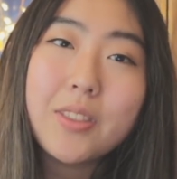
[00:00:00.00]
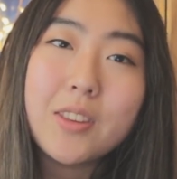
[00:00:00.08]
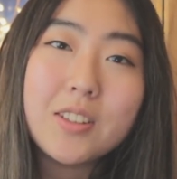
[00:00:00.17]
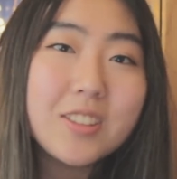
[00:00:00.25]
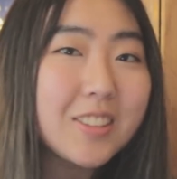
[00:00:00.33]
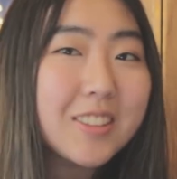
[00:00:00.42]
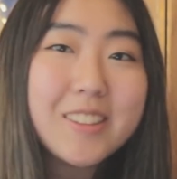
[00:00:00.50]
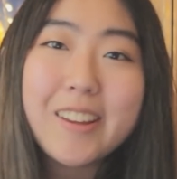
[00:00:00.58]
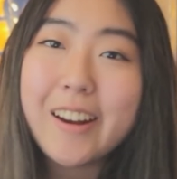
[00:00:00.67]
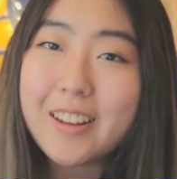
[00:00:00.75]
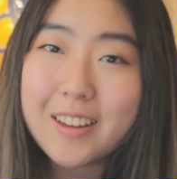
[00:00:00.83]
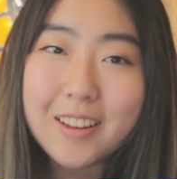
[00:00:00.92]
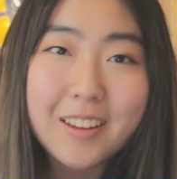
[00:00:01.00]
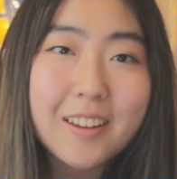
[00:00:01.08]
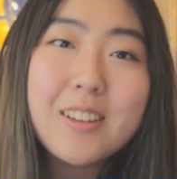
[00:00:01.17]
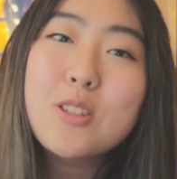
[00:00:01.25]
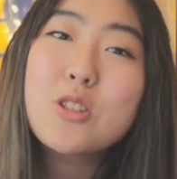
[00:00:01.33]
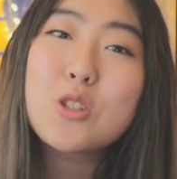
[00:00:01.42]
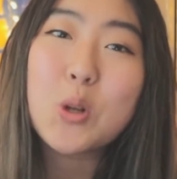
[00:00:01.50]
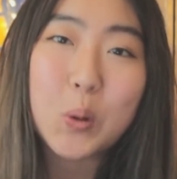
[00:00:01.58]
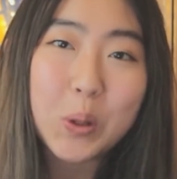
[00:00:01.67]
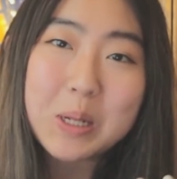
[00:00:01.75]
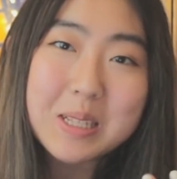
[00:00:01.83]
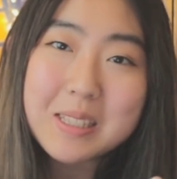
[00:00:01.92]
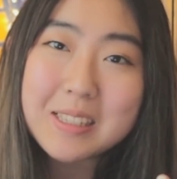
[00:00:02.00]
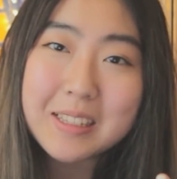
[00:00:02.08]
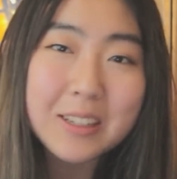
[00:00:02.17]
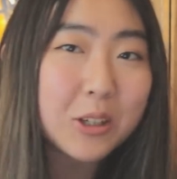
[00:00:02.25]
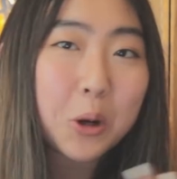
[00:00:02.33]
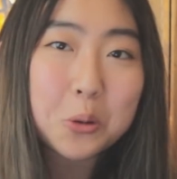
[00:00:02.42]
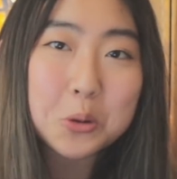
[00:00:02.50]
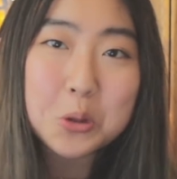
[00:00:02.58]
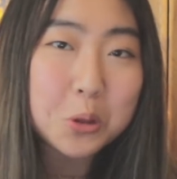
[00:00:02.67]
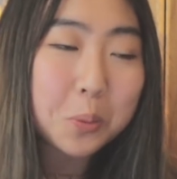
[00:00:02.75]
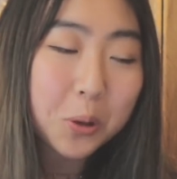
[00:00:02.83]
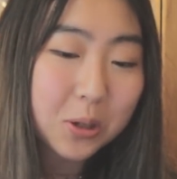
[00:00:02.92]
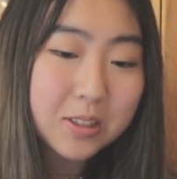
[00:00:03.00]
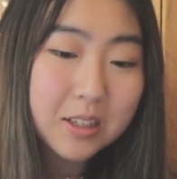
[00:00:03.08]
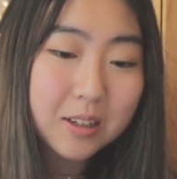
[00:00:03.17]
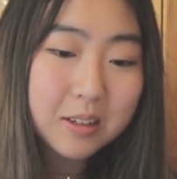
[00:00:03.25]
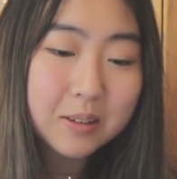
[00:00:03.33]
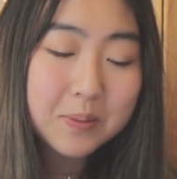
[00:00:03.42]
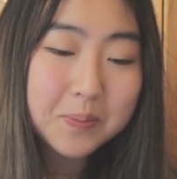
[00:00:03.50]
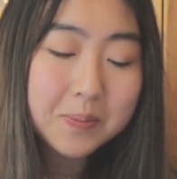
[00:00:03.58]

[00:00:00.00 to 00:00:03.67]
the study source go-to person.